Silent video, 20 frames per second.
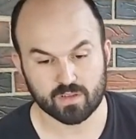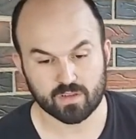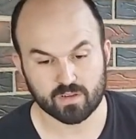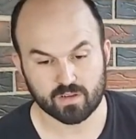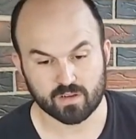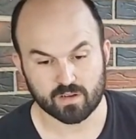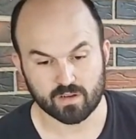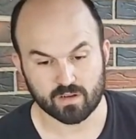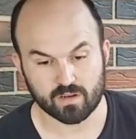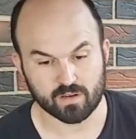
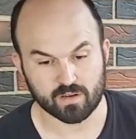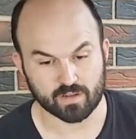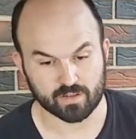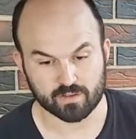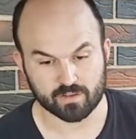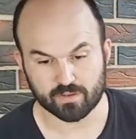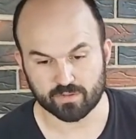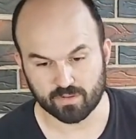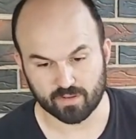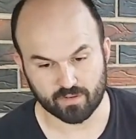
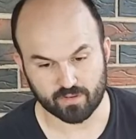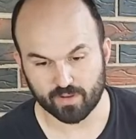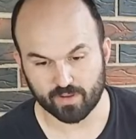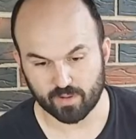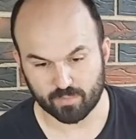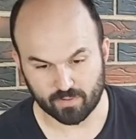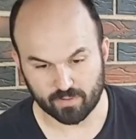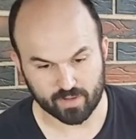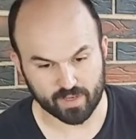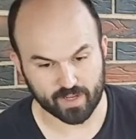including the
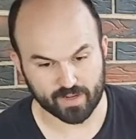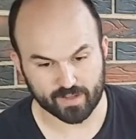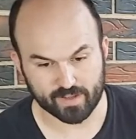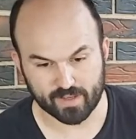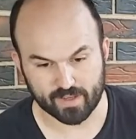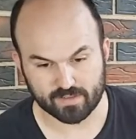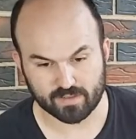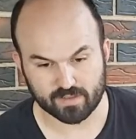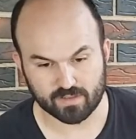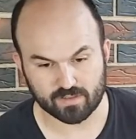Felpro head
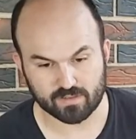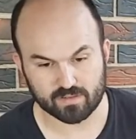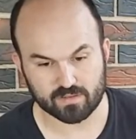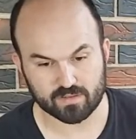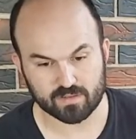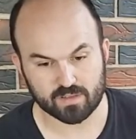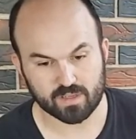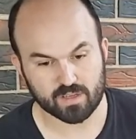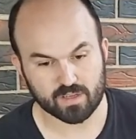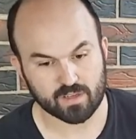gaskets.
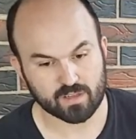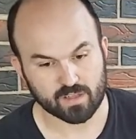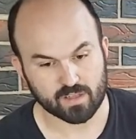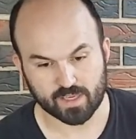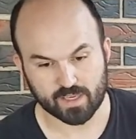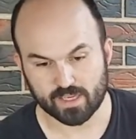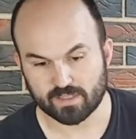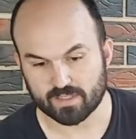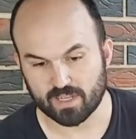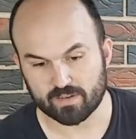The
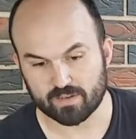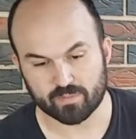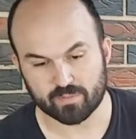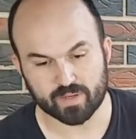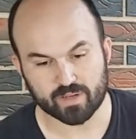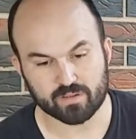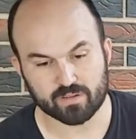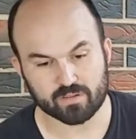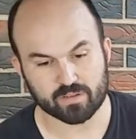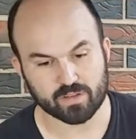Gates timing
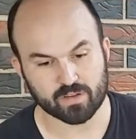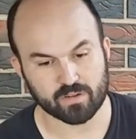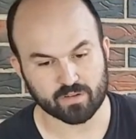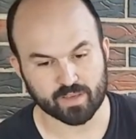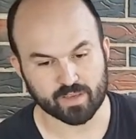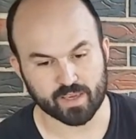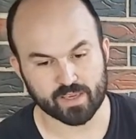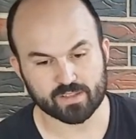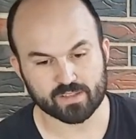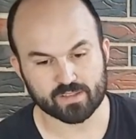belt, you know,
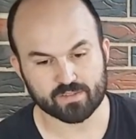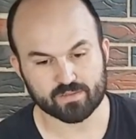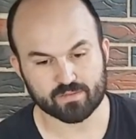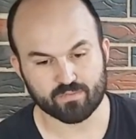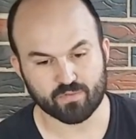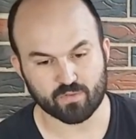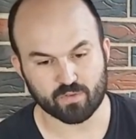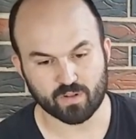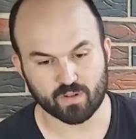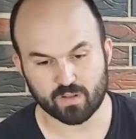Gates
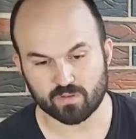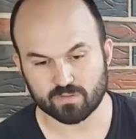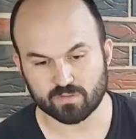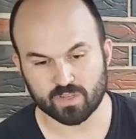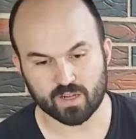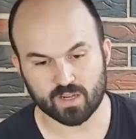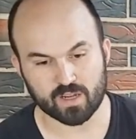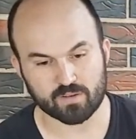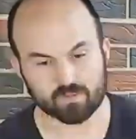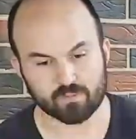for a long
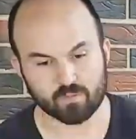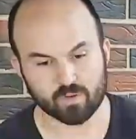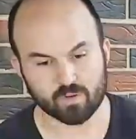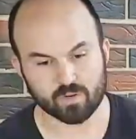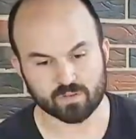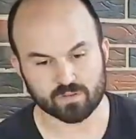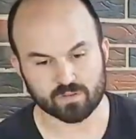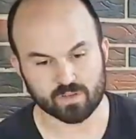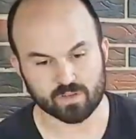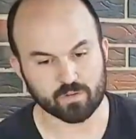time
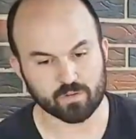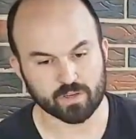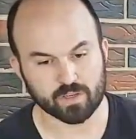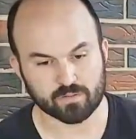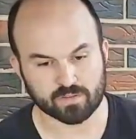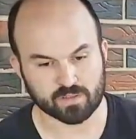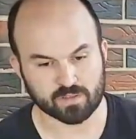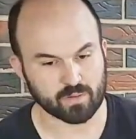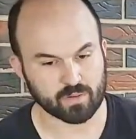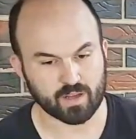was the
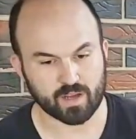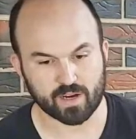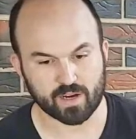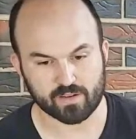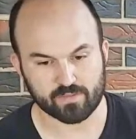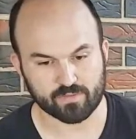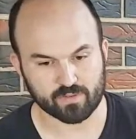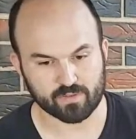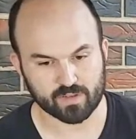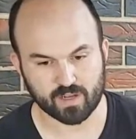OEM supplier
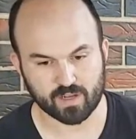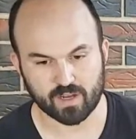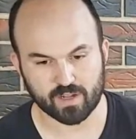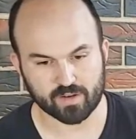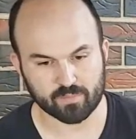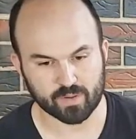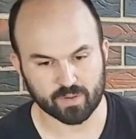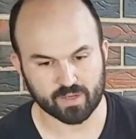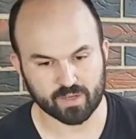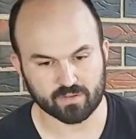for the Honda
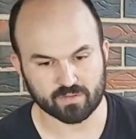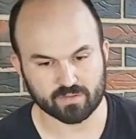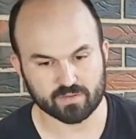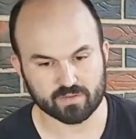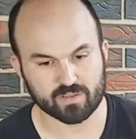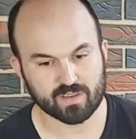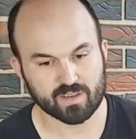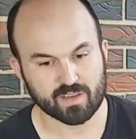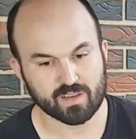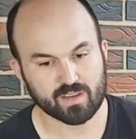belts.
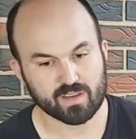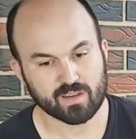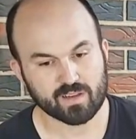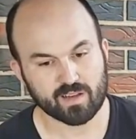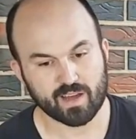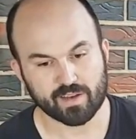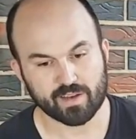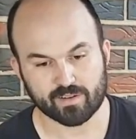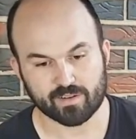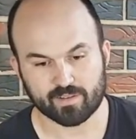
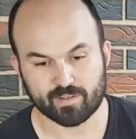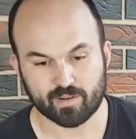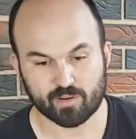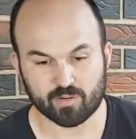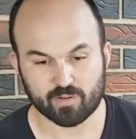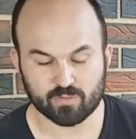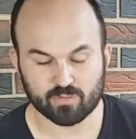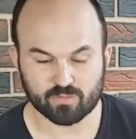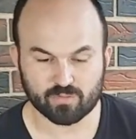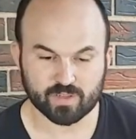I
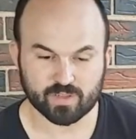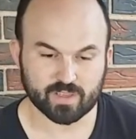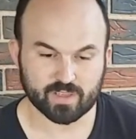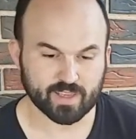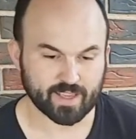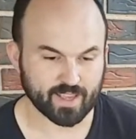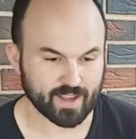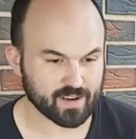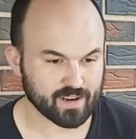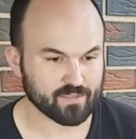don't really
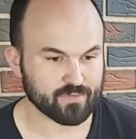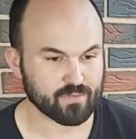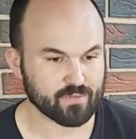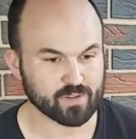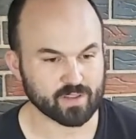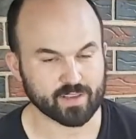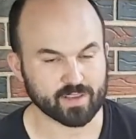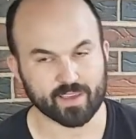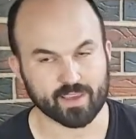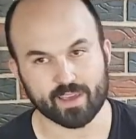care for
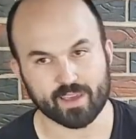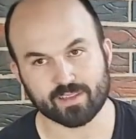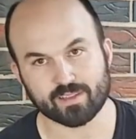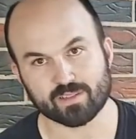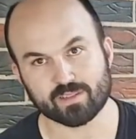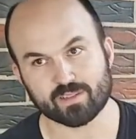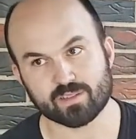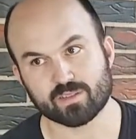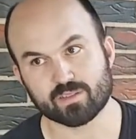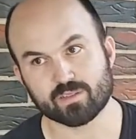the
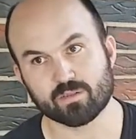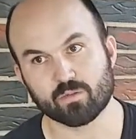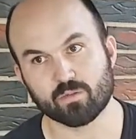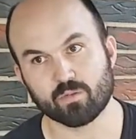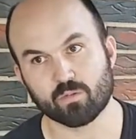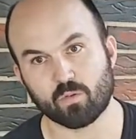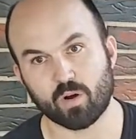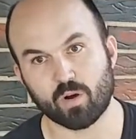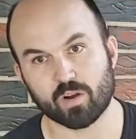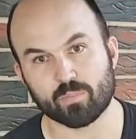Gates
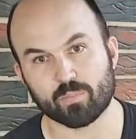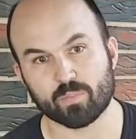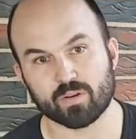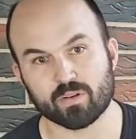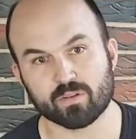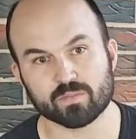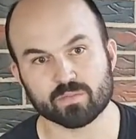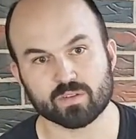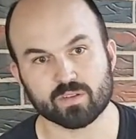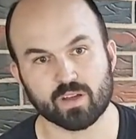water
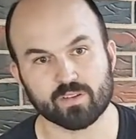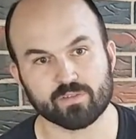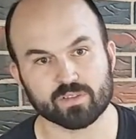pumps. I